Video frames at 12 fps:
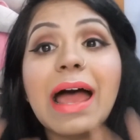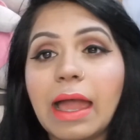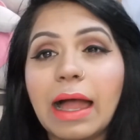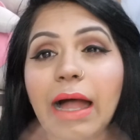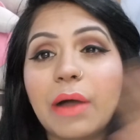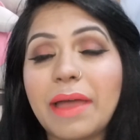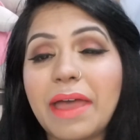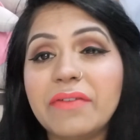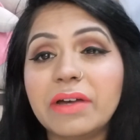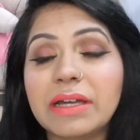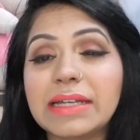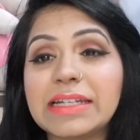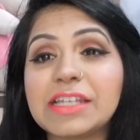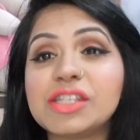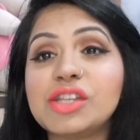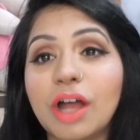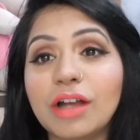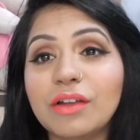However, it is
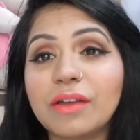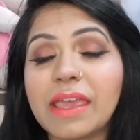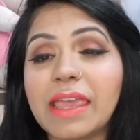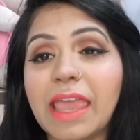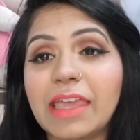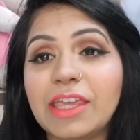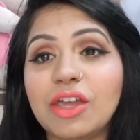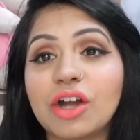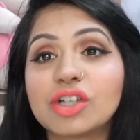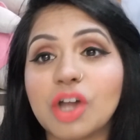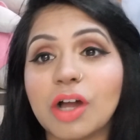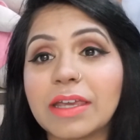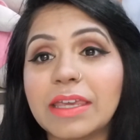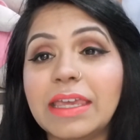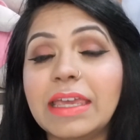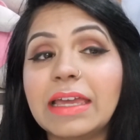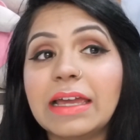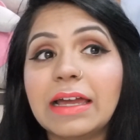not looking cakey or chalky
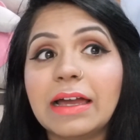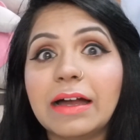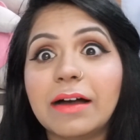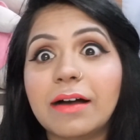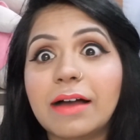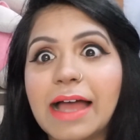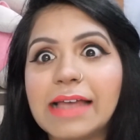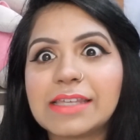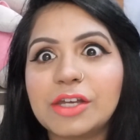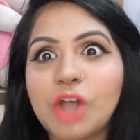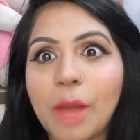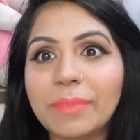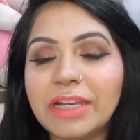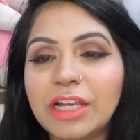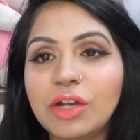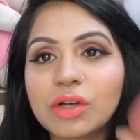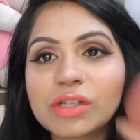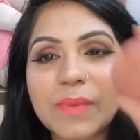as it normally
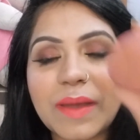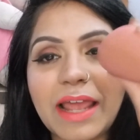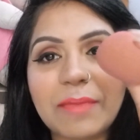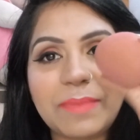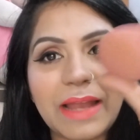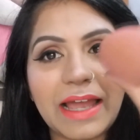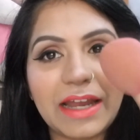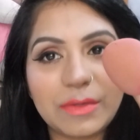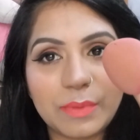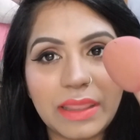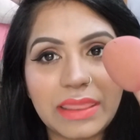looks when I apply it with